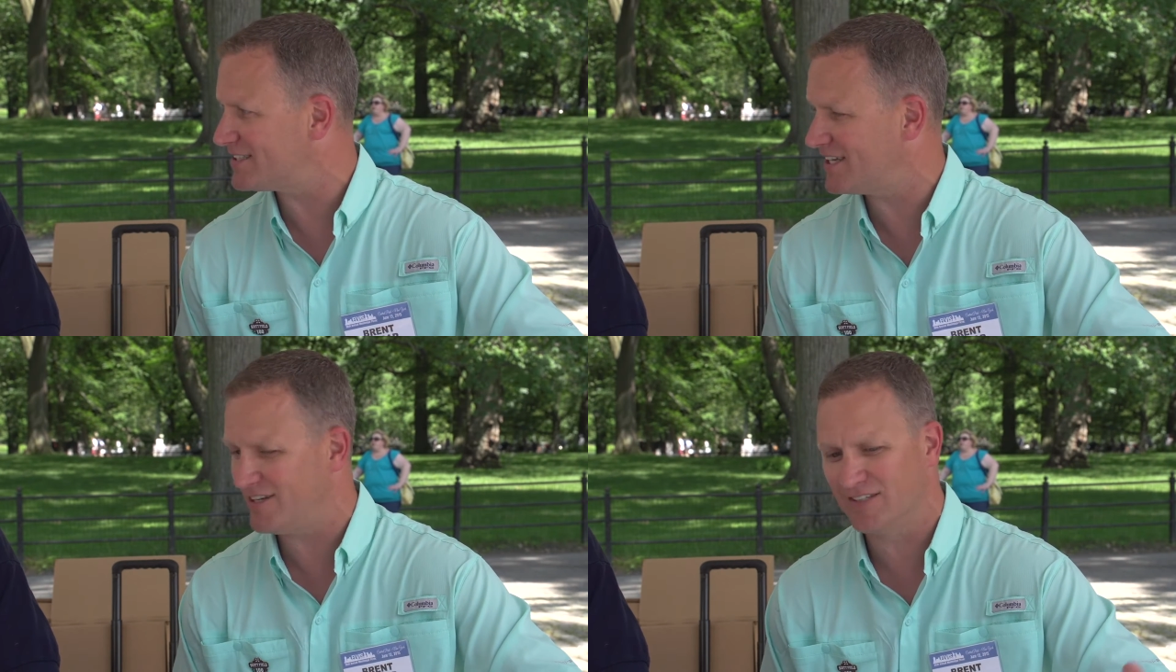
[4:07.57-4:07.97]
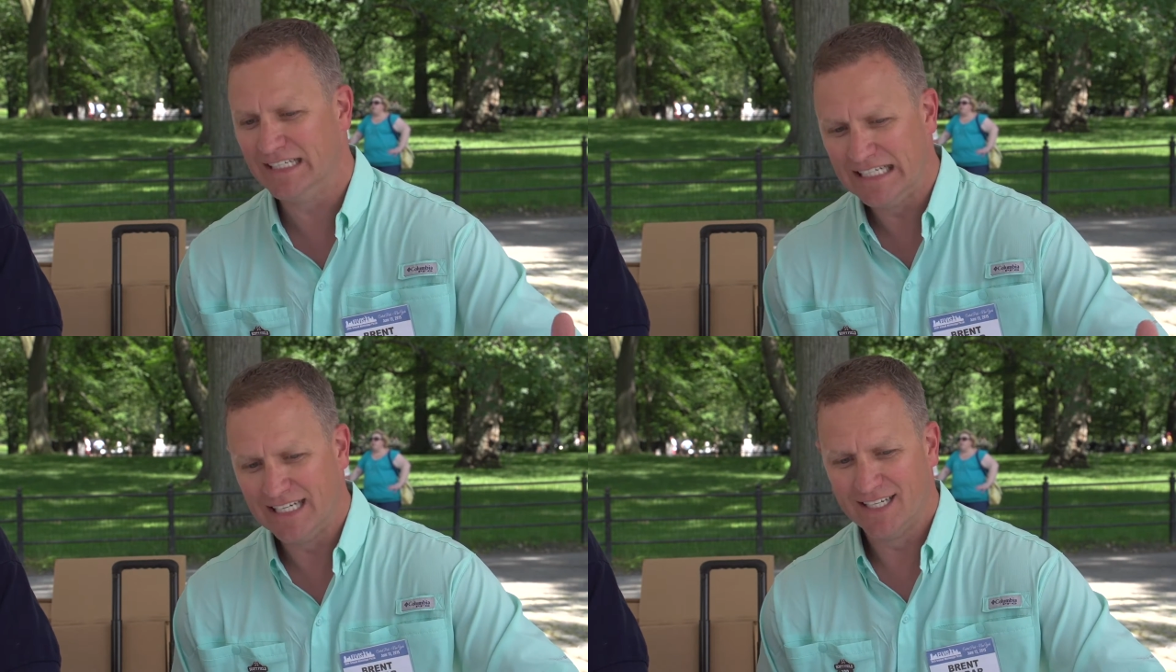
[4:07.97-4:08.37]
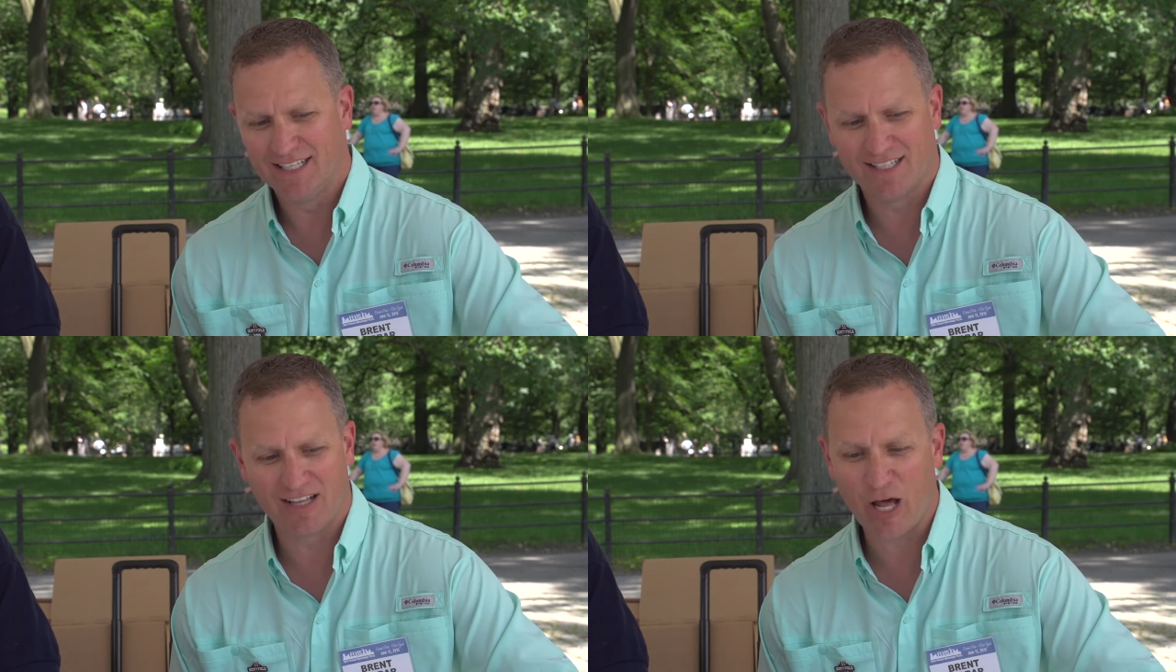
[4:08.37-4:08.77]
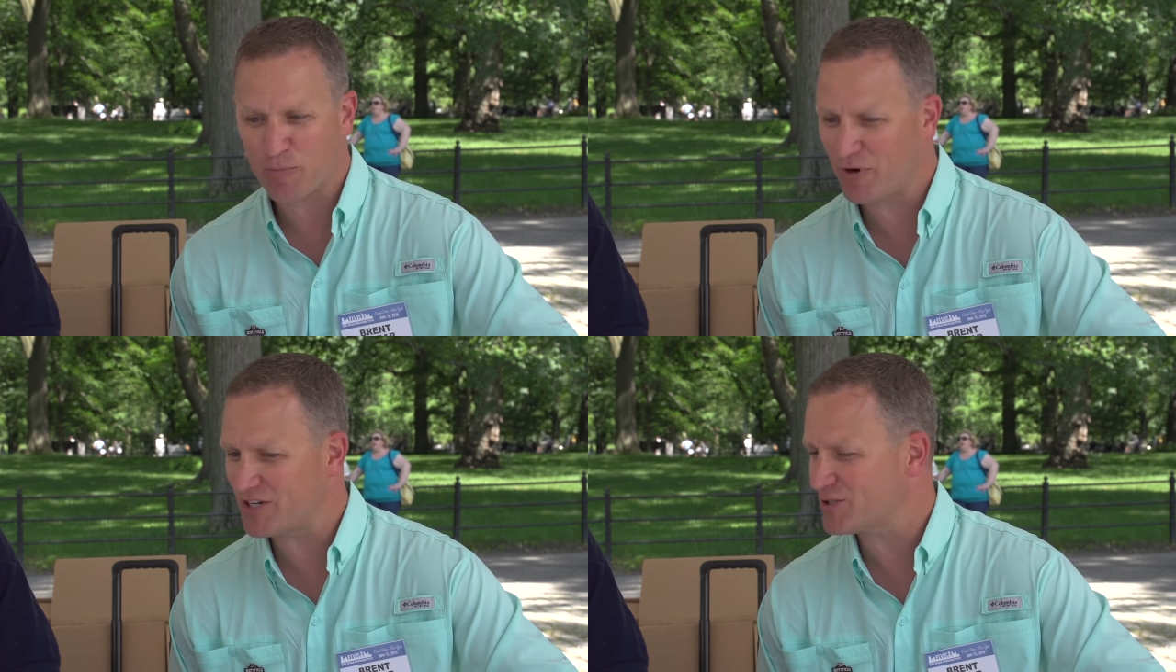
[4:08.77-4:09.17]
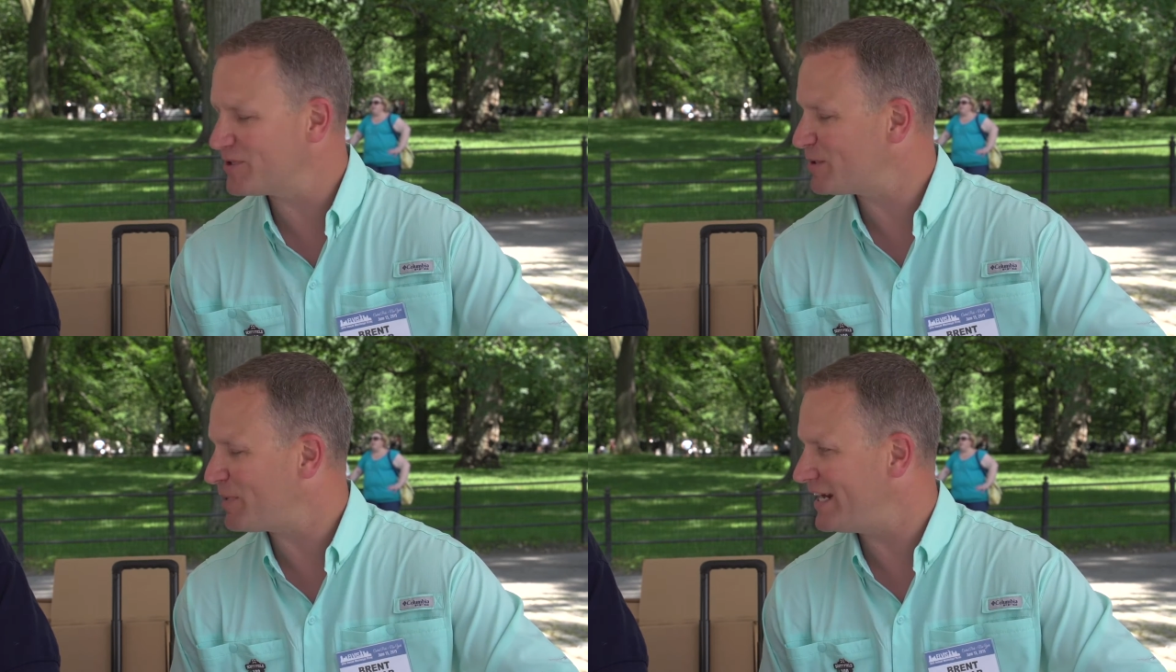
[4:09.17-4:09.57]
So a lot of pressure
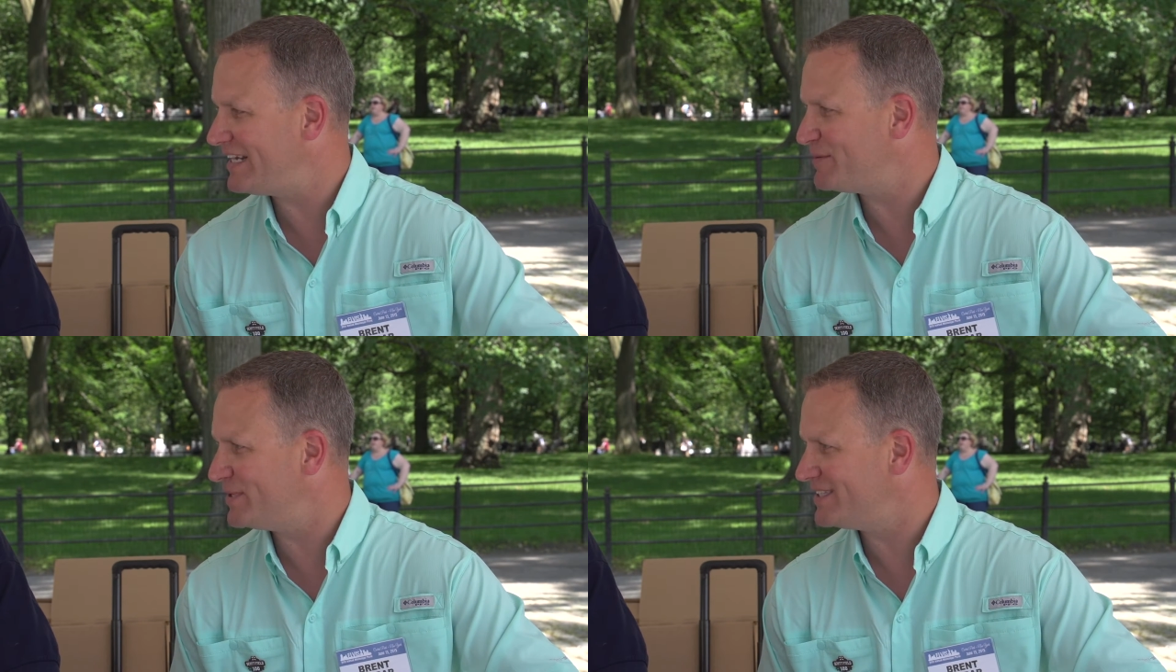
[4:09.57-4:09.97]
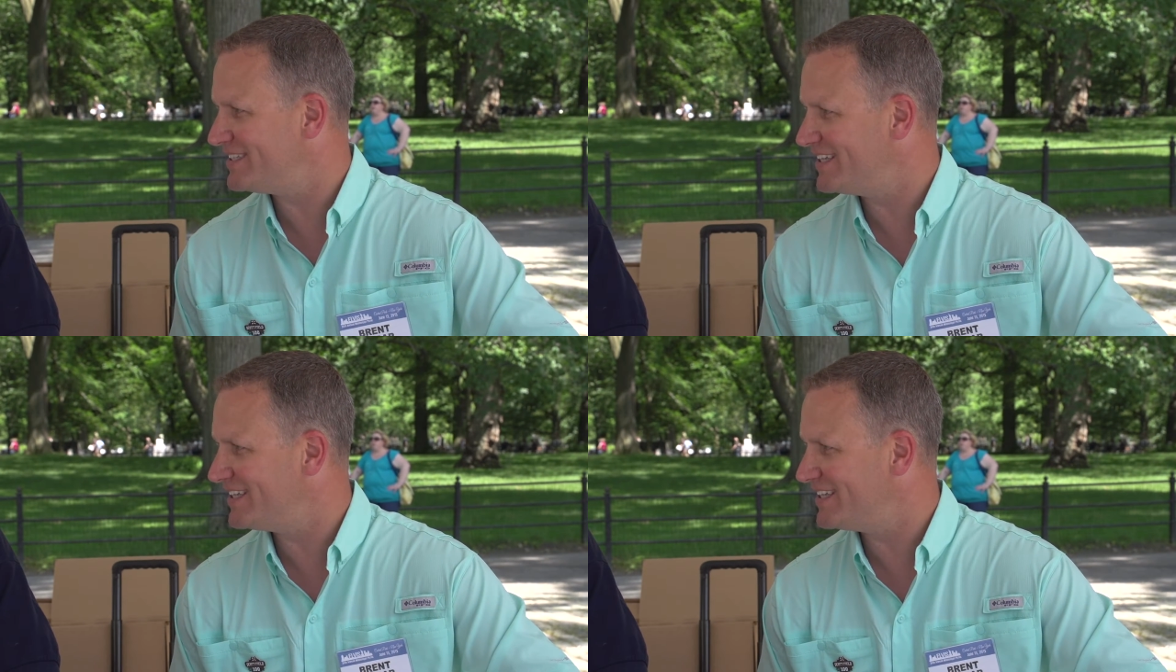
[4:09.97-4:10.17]
with the painting, but